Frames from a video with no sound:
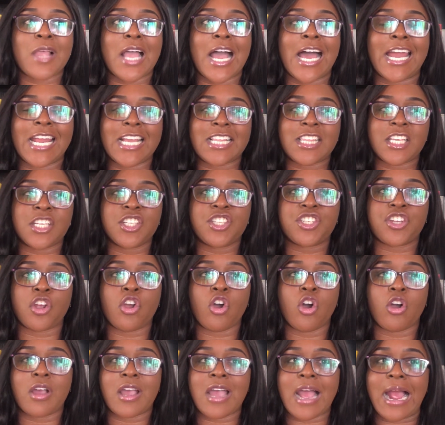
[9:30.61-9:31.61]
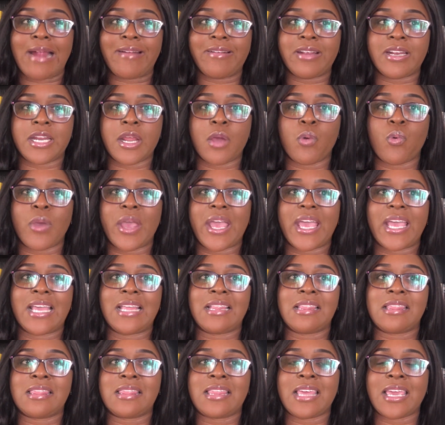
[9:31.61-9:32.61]
And I think she got carried away
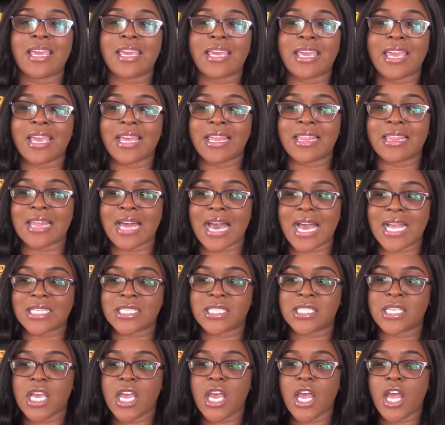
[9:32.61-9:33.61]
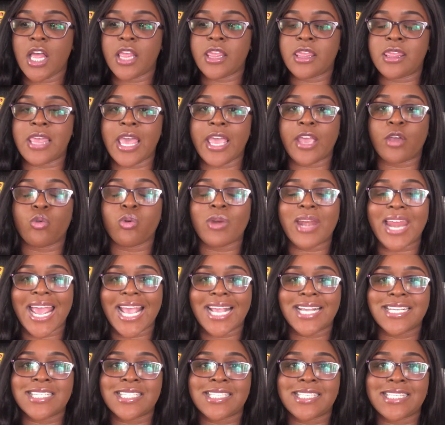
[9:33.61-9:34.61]
in thinking that they could
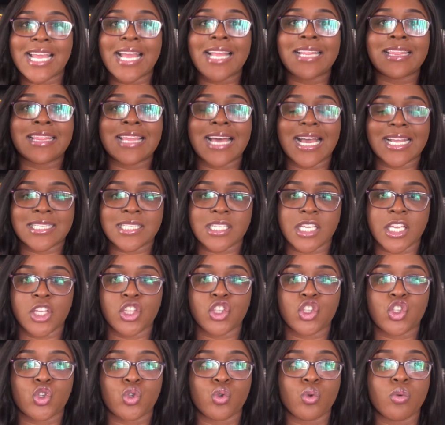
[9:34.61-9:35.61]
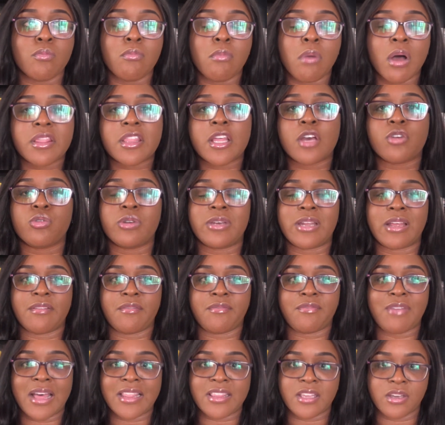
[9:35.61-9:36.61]
extend that into motherhood and
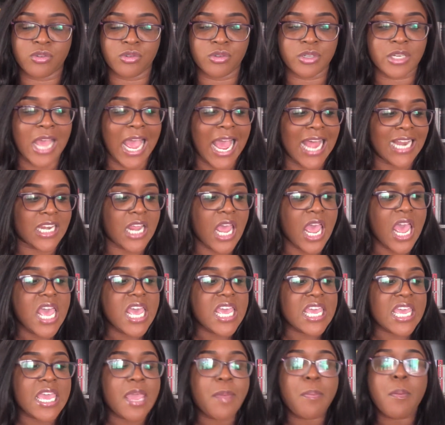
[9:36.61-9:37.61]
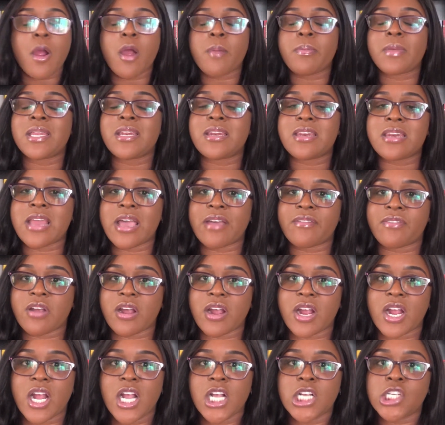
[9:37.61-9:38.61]
fatherhood, and he probably
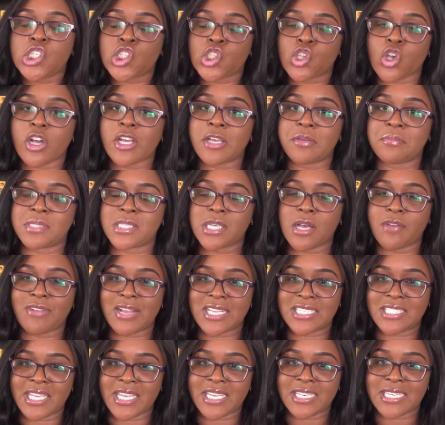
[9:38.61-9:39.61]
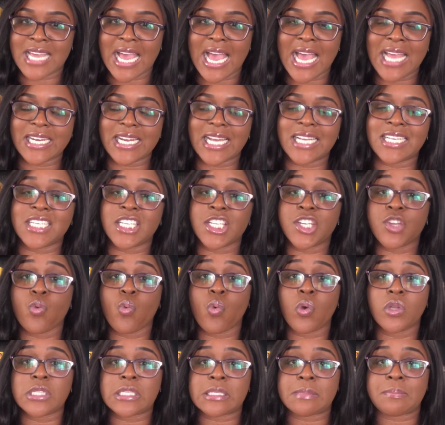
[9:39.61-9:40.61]
never saw himself as a dad and didn't
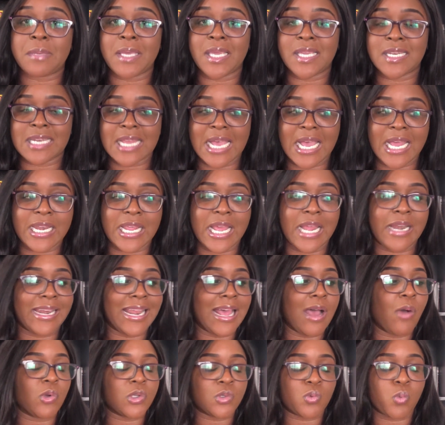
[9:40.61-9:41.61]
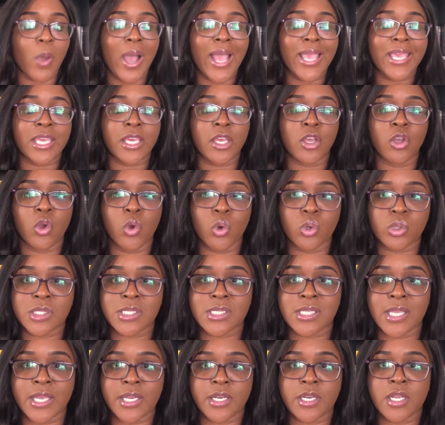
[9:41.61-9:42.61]
want to be a dad, and that was why he
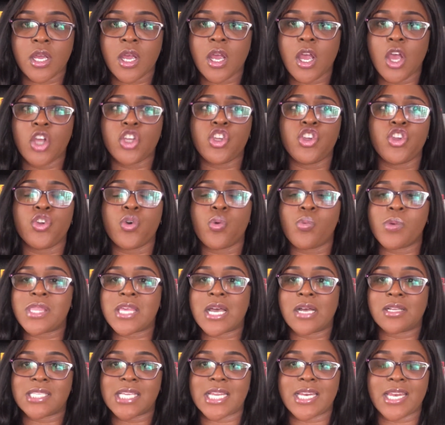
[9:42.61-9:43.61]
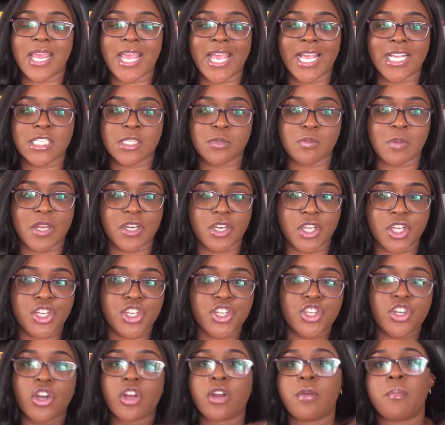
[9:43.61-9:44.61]
ghosted, you know, without any
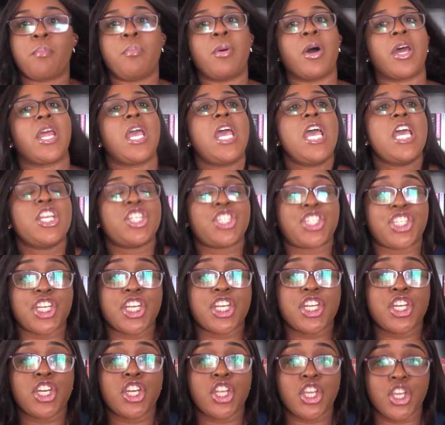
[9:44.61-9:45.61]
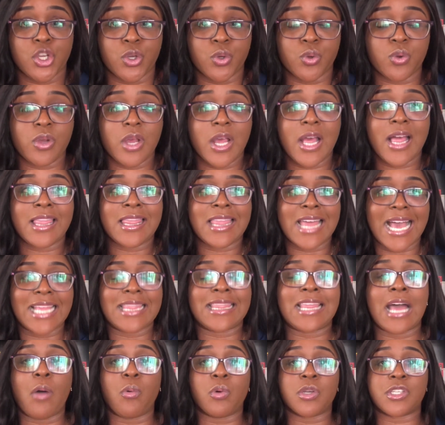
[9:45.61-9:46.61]
explanation. But she knew that
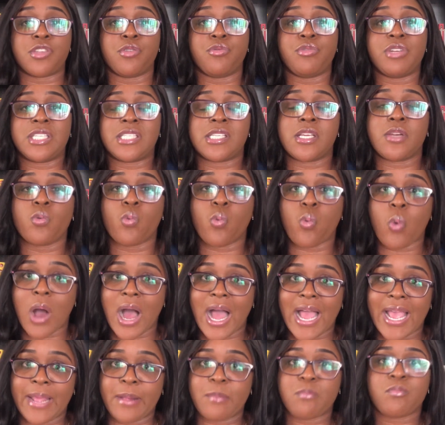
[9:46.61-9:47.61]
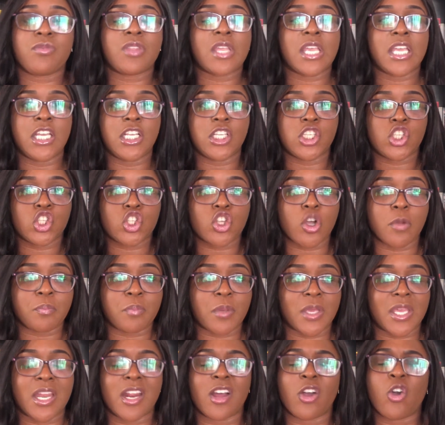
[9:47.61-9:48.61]
that was the reason why he stopped
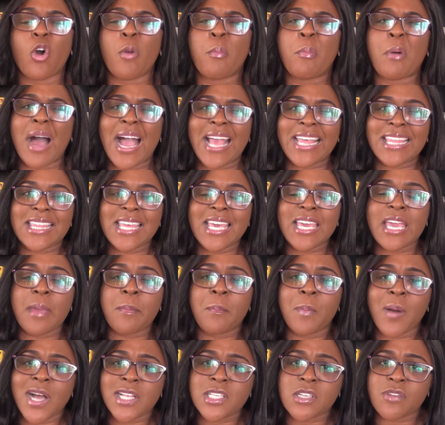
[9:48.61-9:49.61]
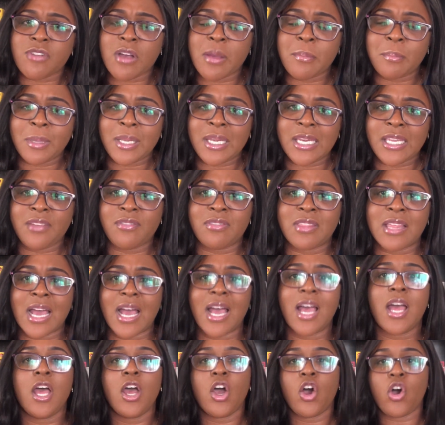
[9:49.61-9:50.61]
picking her call. But I think a part of her believed
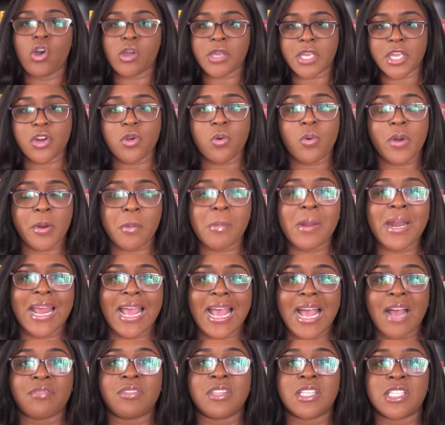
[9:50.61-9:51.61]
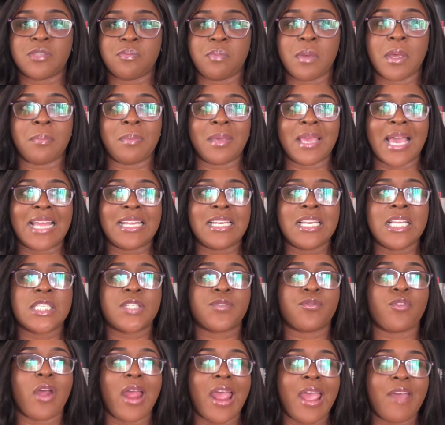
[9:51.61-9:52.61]
that, okay, don't worry, when I have this baby, at
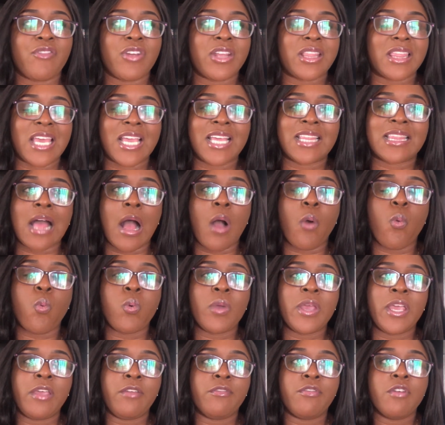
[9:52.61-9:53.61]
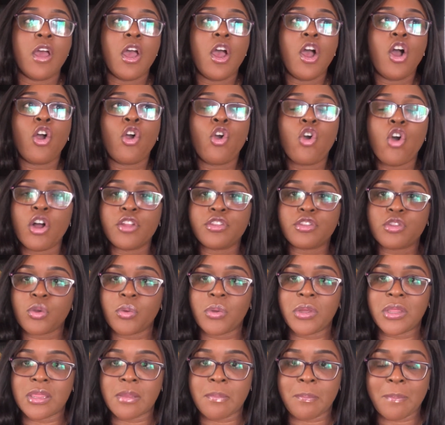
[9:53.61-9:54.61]
least for everything that we've gone
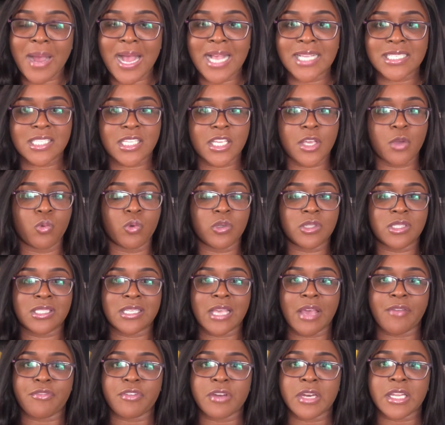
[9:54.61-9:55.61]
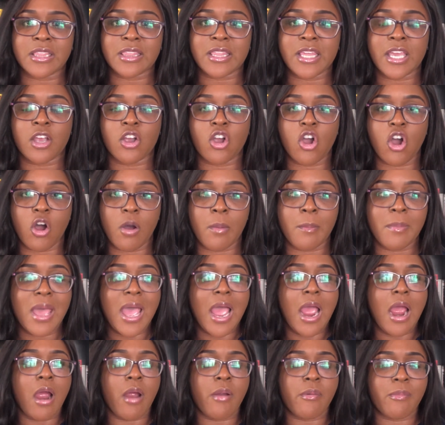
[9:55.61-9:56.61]
through in the past, he will definitely come
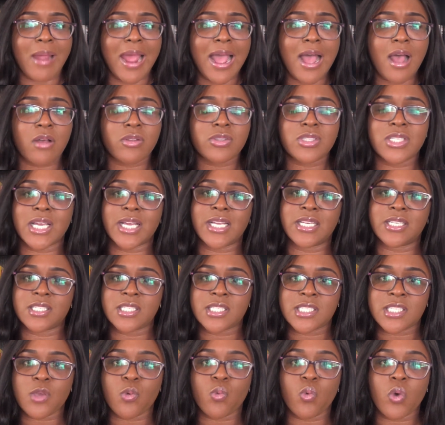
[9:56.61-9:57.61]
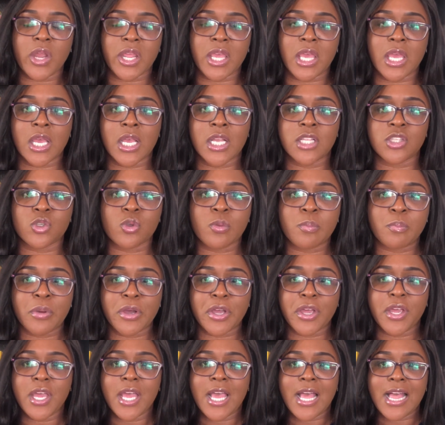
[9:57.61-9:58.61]
around and see what he can do.
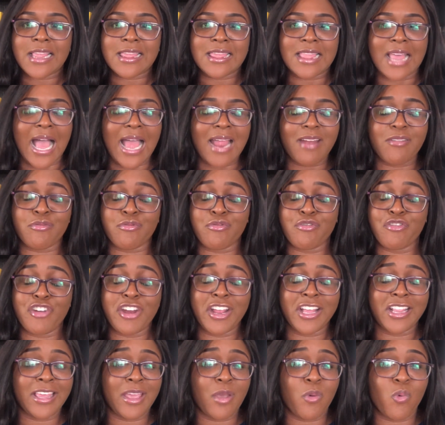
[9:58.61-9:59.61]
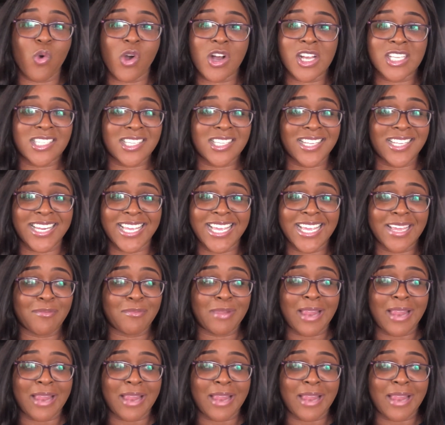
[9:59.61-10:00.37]
But that really wasn't it.